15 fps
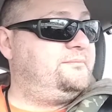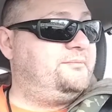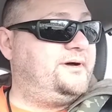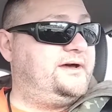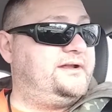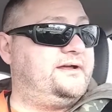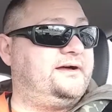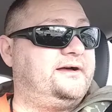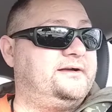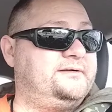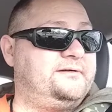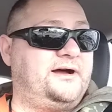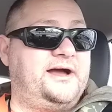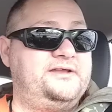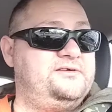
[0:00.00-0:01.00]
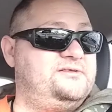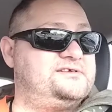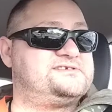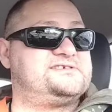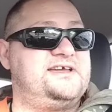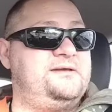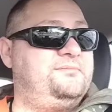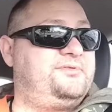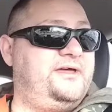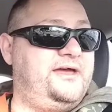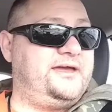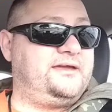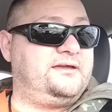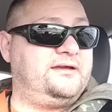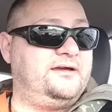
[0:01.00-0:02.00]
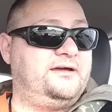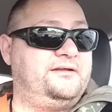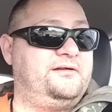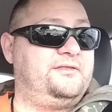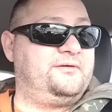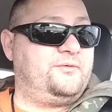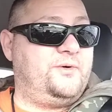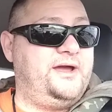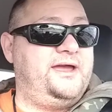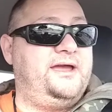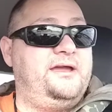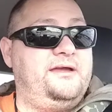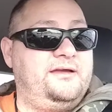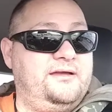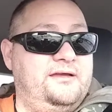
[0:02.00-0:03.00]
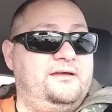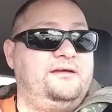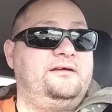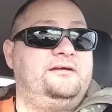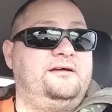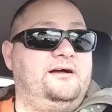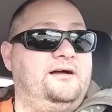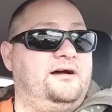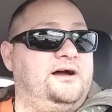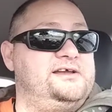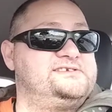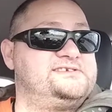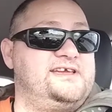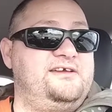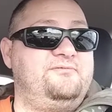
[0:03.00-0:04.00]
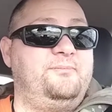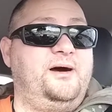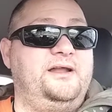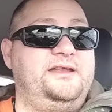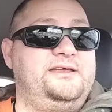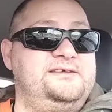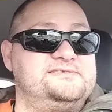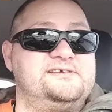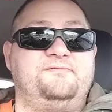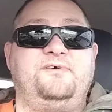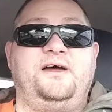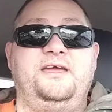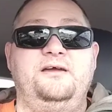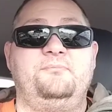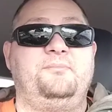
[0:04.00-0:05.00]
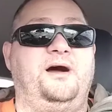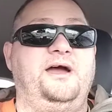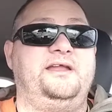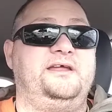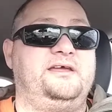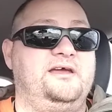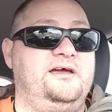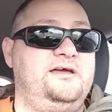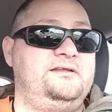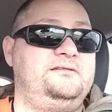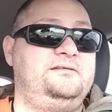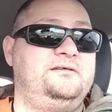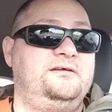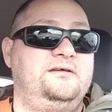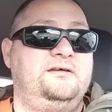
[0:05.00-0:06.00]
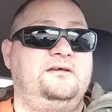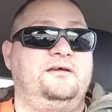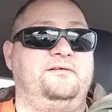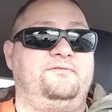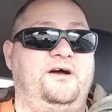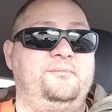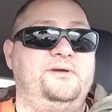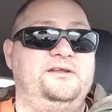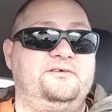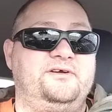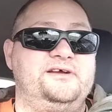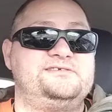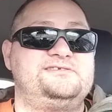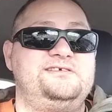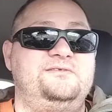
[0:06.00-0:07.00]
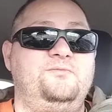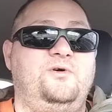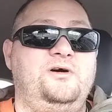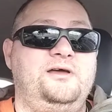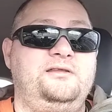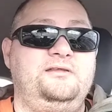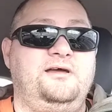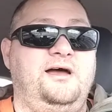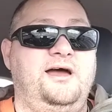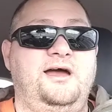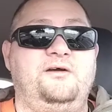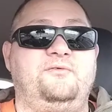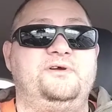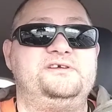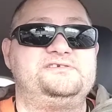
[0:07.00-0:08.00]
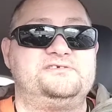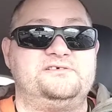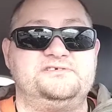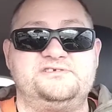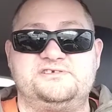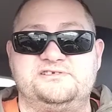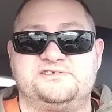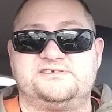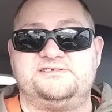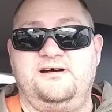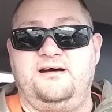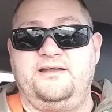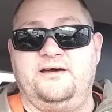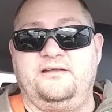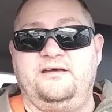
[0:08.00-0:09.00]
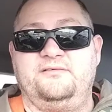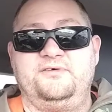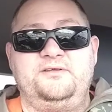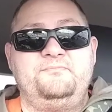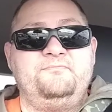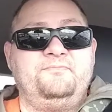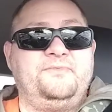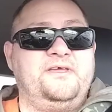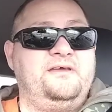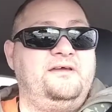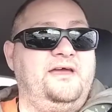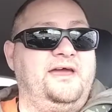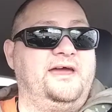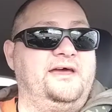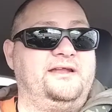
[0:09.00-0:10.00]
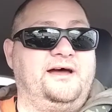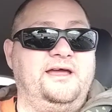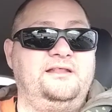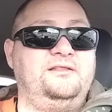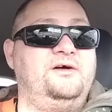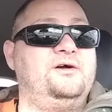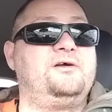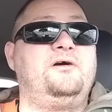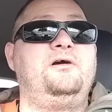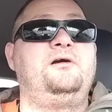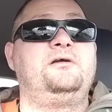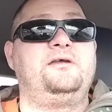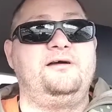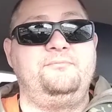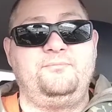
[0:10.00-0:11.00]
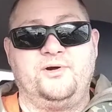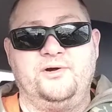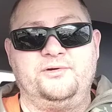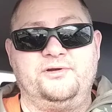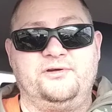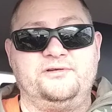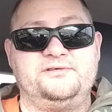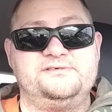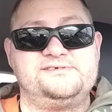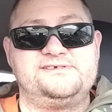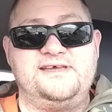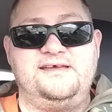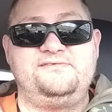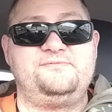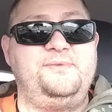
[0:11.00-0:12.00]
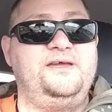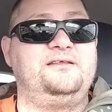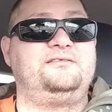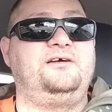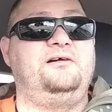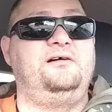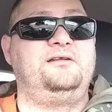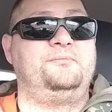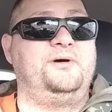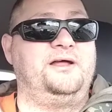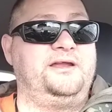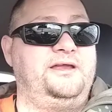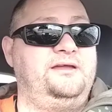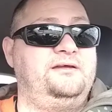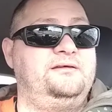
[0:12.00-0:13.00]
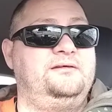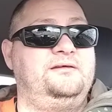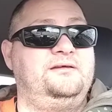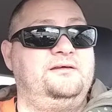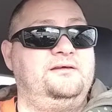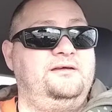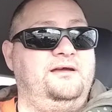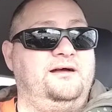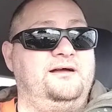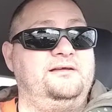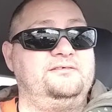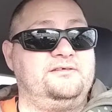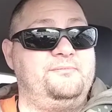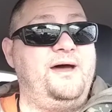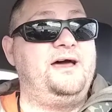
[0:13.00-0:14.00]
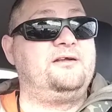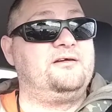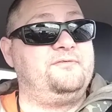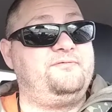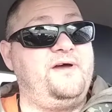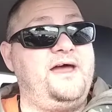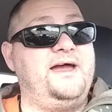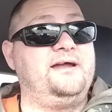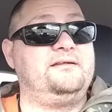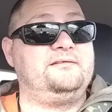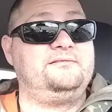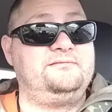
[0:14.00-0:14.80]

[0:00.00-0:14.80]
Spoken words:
But I do the same thing. Another way I save money is if I am buying a gun, if I'm interested in one, I research the snot out of it. And I look on Gunbroker. It saves me a ton of money. As a matter of fact,